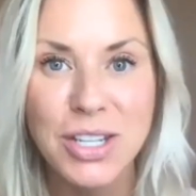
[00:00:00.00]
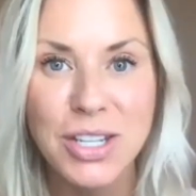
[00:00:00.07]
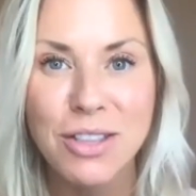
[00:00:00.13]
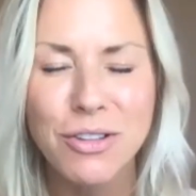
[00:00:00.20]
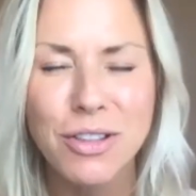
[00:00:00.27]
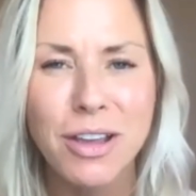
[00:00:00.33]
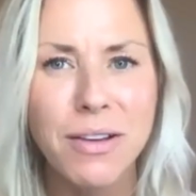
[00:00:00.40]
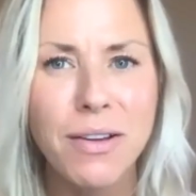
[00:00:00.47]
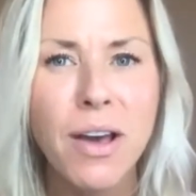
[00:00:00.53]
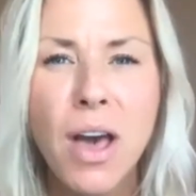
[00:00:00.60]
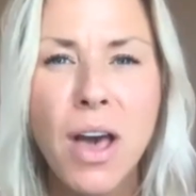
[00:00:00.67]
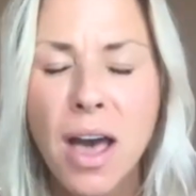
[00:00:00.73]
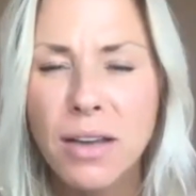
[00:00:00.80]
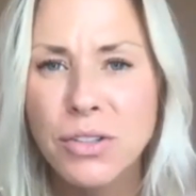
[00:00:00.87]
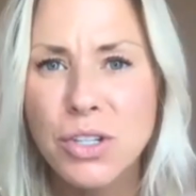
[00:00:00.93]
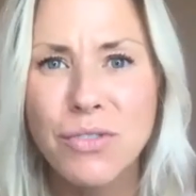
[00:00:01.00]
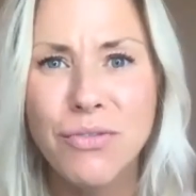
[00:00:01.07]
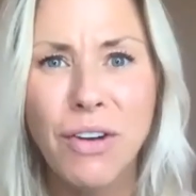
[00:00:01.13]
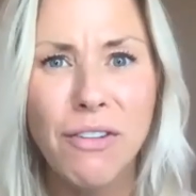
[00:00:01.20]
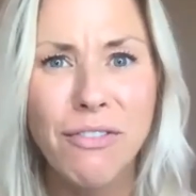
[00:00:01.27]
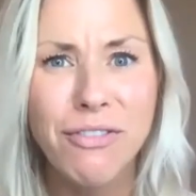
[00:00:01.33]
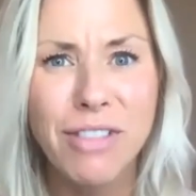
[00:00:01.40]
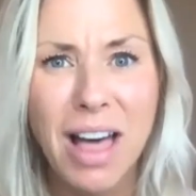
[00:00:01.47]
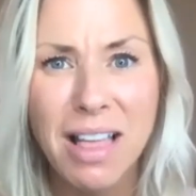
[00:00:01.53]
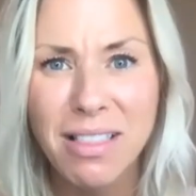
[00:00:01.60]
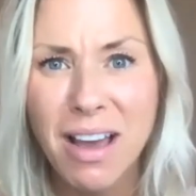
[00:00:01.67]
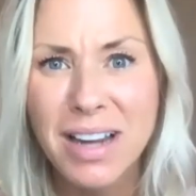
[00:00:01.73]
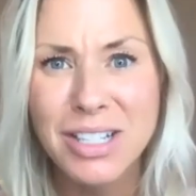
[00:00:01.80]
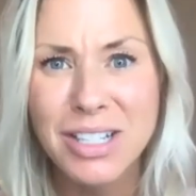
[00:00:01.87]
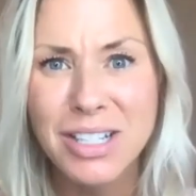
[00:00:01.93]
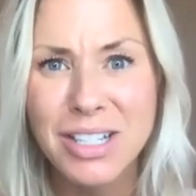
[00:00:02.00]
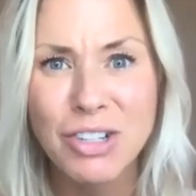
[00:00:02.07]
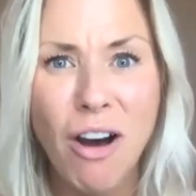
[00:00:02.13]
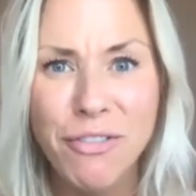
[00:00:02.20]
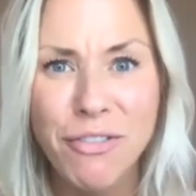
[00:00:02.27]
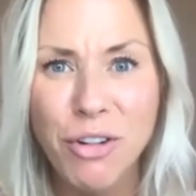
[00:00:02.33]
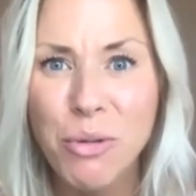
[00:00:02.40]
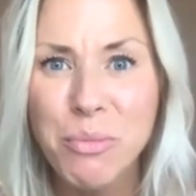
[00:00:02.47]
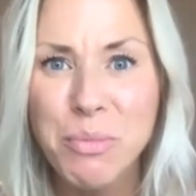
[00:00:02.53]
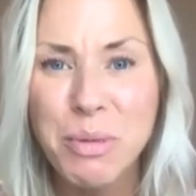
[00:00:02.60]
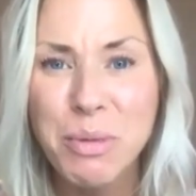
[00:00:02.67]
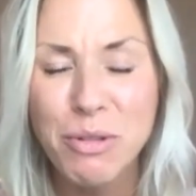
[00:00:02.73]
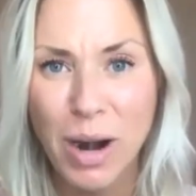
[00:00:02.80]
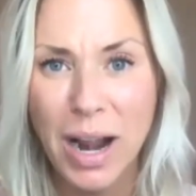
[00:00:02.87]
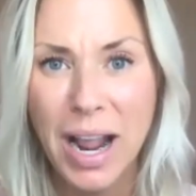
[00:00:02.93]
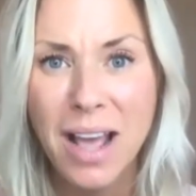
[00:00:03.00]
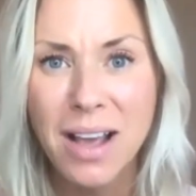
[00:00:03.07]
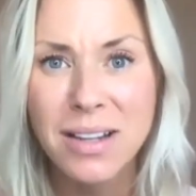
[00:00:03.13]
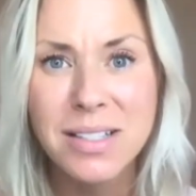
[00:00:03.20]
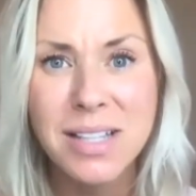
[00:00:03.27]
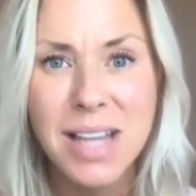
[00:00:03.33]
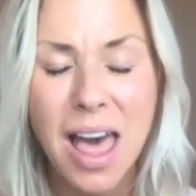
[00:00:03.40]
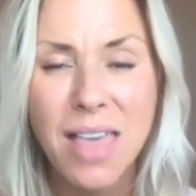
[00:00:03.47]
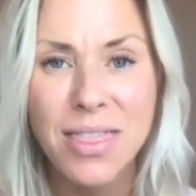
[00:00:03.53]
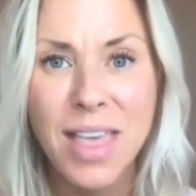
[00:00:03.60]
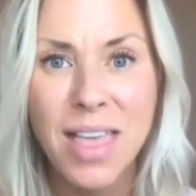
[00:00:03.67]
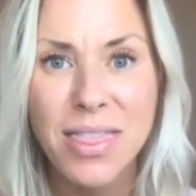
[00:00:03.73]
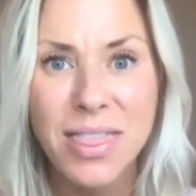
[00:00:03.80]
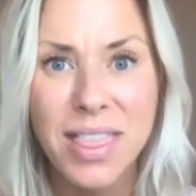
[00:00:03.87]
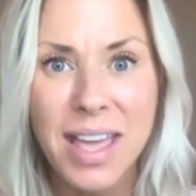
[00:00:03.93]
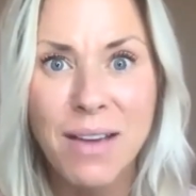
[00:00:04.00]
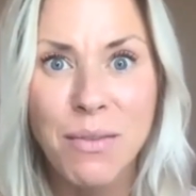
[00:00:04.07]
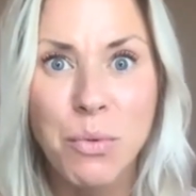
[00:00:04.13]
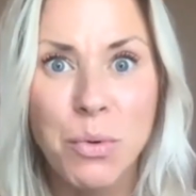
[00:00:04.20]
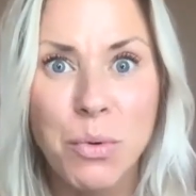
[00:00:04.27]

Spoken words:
Either they just felt flatlined and awful beforehand, and then they